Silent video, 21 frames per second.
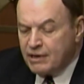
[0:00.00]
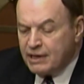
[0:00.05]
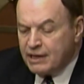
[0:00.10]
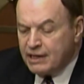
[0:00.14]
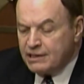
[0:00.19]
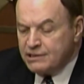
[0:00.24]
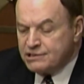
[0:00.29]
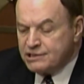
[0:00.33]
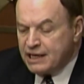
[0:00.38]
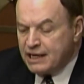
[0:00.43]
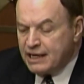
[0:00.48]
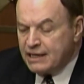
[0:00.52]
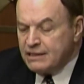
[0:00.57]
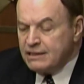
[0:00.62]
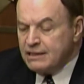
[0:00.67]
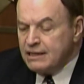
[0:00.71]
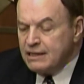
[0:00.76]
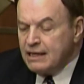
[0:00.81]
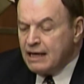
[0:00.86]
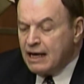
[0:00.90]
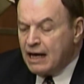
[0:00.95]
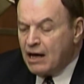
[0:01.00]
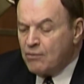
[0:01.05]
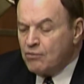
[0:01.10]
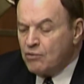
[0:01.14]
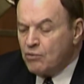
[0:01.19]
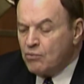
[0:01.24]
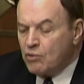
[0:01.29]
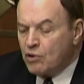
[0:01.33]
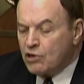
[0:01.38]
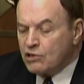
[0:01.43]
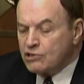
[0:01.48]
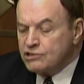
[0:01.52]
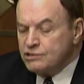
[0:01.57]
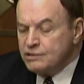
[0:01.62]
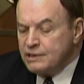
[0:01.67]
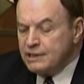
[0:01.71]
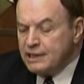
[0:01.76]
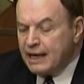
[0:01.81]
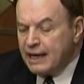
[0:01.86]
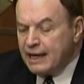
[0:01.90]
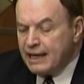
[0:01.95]
he said, "I will work to
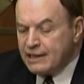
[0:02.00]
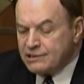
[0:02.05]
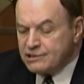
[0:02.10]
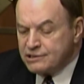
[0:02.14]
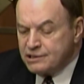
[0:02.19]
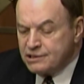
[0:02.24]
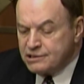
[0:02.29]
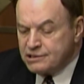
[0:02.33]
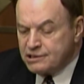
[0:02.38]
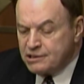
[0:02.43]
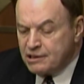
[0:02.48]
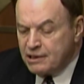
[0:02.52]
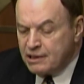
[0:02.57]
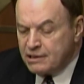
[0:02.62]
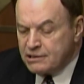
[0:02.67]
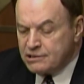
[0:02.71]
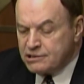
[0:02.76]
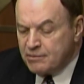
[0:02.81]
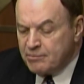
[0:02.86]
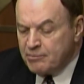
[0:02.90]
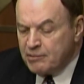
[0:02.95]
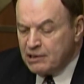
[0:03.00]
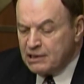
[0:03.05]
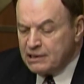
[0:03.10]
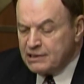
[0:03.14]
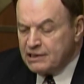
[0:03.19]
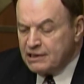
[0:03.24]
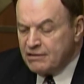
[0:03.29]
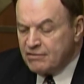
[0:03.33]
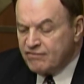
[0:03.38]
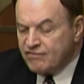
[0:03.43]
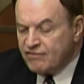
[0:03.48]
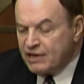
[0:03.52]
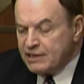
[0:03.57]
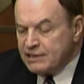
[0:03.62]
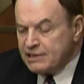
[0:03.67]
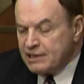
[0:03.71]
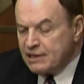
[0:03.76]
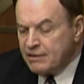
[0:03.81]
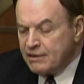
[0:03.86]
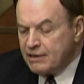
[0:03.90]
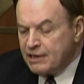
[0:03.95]
enhance the stability of the
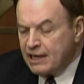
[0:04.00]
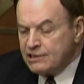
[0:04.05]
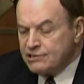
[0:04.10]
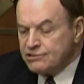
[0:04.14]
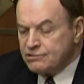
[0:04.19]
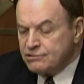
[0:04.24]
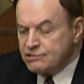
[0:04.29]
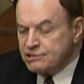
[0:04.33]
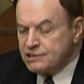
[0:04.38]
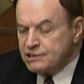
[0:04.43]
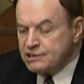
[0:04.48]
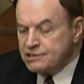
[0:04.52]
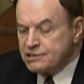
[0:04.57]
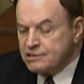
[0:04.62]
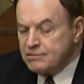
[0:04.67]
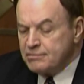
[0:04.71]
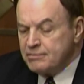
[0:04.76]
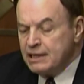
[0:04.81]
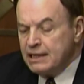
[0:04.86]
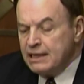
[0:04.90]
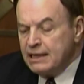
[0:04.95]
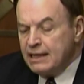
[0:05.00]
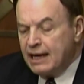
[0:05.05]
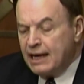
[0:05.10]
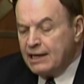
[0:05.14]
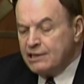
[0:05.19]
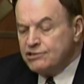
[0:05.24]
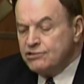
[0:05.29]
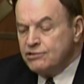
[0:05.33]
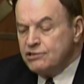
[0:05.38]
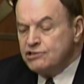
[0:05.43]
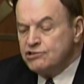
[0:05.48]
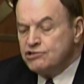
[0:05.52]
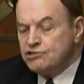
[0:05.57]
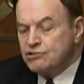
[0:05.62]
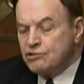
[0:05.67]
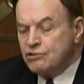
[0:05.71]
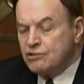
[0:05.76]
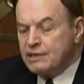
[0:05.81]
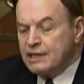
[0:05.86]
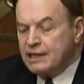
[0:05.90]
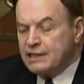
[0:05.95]
financial system and to
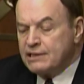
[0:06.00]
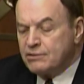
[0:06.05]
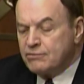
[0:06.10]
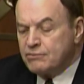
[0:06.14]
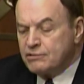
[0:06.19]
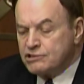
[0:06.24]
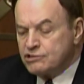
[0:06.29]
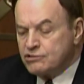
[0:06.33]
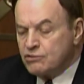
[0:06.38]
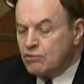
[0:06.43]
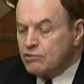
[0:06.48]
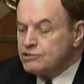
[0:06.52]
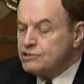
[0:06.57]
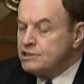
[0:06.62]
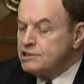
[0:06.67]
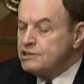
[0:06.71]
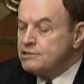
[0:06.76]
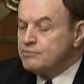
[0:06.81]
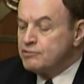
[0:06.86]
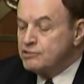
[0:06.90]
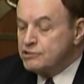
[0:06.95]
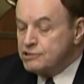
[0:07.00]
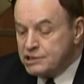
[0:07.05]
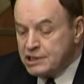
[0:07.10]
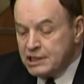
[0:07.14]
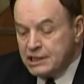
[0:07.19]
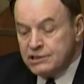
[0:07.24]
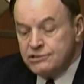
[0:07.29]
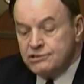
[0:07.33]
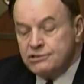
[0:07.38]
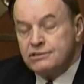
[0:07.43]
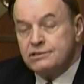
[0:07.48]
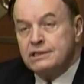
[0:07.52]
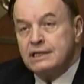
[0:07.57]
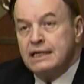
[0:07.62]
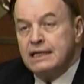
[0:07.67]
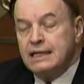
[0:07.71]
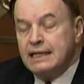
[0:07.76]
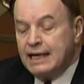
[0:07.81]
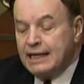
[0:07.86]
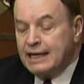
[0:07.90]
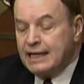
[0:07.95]
ensure that the resources, procedures,
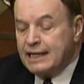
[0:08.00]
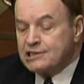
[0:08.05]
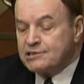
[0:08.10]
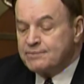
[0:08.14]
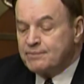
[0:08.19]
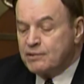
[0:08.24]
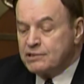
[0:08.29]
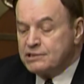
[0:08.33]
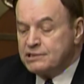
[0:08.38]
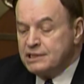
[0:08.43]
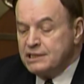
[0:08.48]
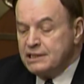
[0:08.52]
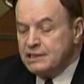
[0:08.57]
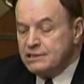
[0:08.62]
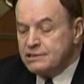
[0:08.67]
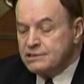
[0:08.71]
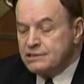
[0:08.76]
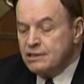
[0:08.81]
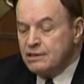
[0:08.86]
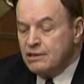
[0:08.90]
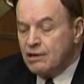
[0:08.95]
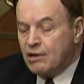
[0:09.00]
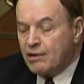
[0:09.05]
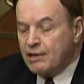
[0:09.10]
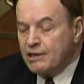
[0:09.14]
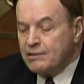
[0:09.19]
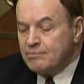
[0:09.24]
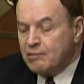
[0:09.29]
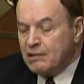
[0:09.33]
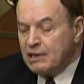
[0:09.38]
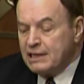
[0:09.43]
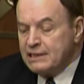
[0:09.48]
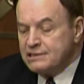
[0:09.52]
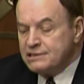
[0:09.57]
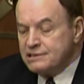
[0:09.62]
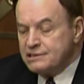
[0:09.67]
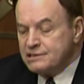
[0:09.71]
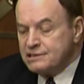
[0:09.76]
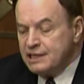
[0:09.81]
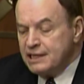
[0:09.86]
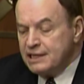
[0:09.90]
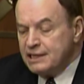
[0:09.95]
and expertise are in place
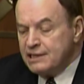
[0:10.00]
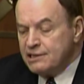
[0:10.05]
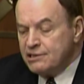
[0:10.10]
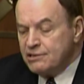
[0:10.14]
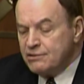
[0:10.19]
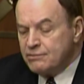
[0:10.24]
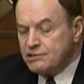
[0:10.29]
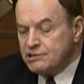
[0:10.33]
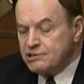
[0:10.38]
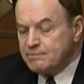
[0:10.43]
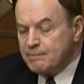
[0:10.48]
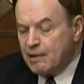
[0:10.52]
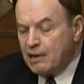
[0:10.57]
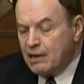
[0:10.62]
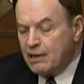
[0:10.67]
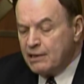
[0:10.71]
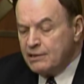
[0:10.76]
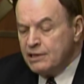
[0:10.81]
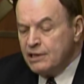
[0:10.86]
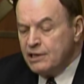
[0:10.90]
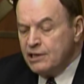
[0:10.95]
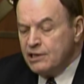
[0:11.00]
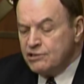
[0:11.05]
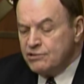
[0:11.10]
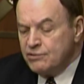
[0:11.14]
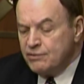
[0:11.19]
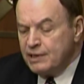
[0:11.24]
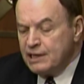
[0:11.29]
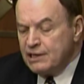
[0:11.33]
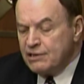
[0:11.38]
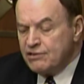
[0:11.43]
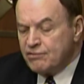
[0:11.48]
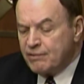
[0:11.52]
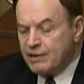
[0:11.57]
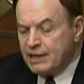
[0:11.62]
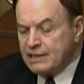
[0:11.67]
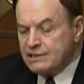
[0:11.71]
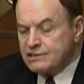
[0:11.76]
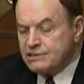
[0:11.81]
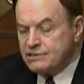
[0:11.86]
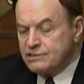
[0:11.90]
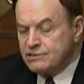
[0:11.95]
as needed to respond to any
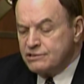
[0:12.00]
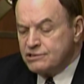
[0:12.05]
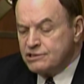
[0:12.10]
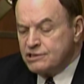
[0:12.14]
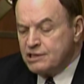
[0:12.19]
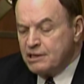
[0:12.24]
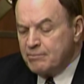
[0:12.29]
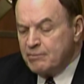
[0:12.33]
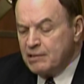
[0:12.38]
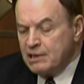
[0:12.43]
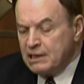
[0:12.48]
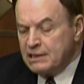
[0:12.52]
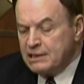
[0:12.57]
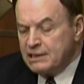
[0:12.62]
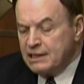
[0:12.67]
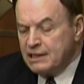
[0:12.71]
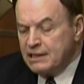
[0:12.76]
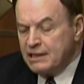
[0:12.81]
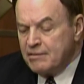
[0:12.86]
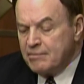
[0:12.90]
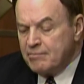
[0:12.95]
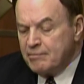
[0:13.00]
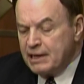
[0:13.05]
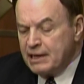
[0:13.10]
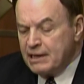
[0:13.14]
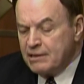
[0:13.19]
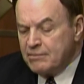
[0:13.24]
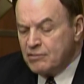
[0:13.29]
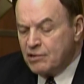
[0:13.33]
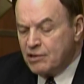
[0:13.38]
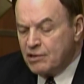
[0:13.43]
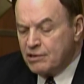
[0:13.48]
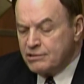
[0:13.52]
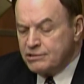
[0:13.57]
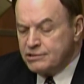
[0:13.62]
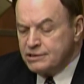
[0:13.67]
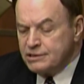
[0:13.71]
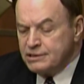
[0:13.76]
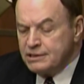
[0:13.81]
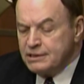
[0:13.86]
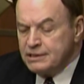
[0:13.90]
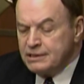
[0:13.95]
threats to stability that may emerge."